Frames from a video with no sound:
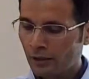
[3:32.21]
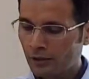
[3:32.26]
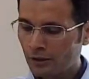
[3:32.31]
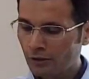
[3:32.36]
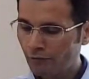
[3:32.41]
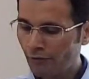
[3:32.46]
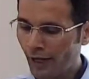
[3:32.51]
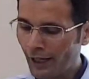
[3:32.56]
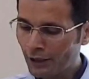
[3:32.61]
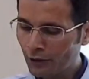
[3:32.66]

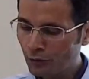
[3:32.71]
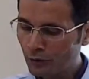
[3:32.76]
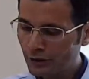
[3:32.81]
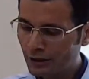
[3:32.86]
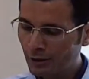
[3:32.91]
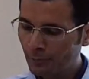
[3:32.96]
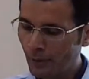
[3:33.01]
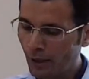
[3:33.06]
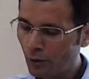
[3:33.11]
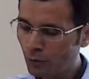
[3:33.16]
The value
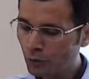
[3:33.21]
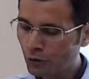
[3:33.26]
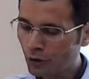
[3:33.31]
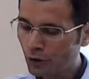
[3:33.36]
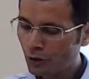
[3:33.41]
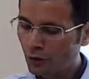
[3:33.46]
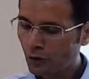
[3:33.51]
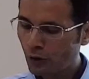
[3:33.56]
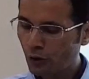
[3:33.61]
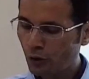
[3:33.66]
is
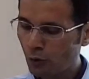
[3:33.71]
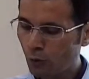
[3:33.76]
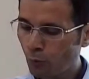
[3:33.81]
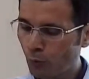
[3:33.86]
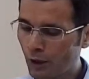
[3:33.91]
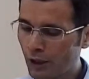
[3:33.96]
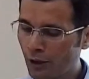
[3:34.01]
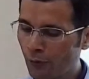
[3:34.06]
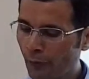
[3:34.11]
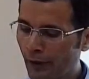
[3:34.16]
about
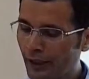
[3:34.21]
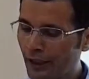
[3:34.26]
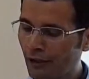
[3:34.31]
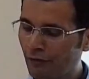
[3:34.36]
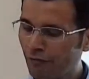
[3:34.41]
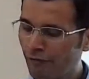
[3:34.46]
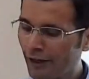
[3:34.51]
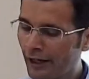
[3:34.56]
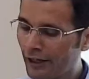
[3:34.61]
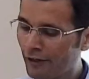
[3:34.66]

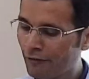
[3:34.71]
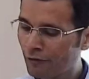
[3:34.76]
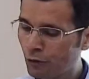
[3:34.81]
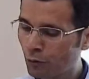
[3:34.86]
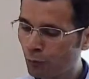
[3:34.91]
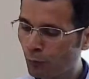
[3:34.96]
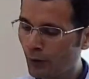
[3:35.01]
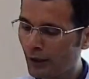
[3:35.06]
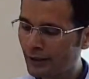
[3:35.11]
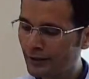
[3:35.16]
125
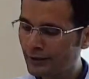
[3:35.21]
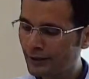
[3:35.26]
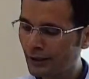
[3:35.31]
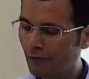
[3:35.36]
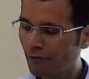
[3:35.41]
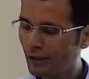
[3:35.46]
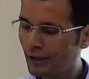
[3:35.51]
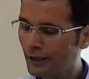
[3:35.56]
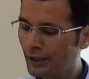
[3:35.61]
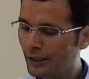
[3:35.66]
to
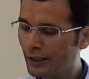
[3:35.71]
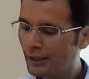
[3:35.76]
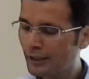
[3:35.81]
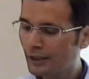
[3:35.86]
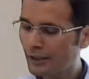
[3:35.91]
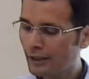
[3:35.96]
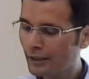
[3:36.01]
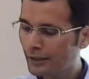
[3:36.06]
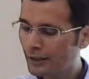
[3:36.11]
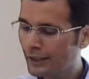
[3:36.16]

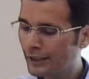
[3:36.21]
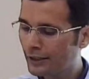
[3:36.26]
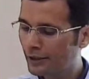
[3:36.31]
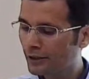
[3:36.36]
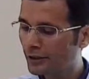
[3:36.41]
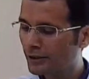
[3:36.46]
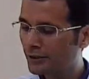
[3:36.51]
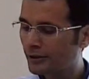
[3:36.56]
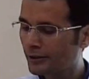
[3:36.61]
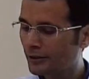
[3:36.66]
170
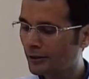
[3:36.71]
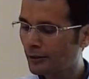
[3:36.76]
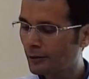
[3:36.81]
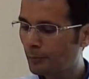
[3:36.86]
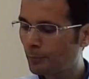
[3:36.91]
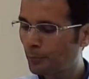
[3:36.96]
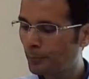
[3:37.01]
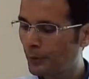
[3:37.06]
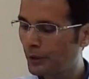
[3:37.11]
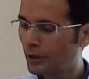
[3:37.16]
liters
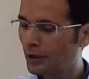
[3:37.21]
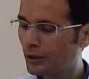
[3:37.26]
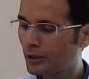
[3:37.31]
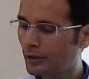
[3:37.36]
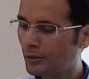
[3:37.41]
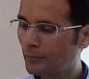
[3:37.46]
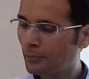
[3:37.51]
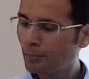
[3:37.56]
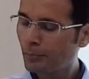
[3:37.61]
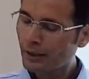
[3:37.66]
per
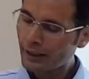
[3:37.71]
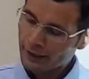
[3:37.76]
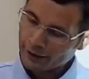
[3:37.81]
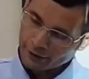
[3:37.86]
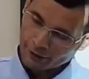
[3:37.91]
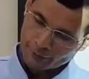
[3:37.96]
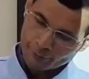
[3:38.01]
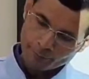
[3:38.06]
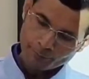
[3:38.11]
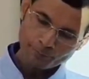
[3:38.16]

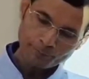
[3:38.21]
minute.